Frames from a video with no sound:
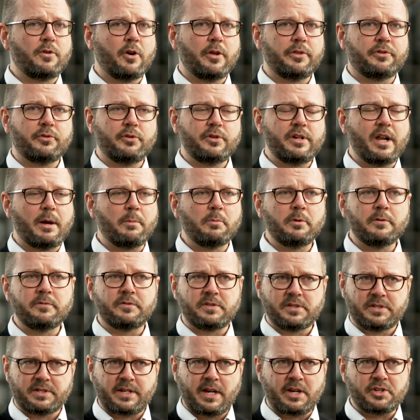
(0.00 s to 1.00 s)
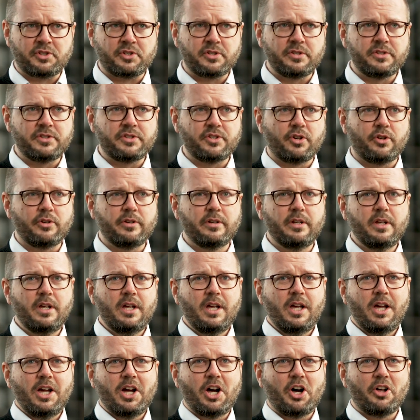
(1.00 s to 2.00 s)
gone through a number of discussions
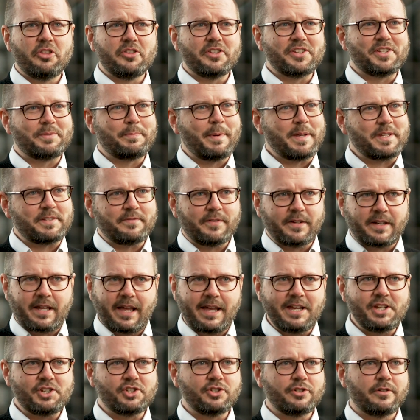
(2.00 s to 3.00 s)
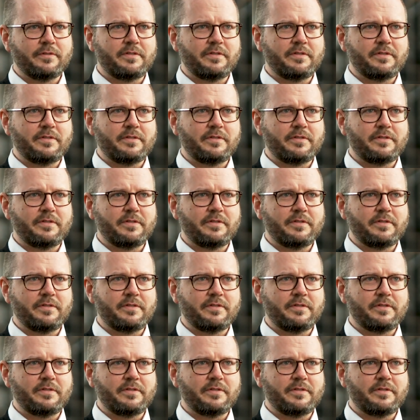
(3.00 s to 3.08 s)
on the specification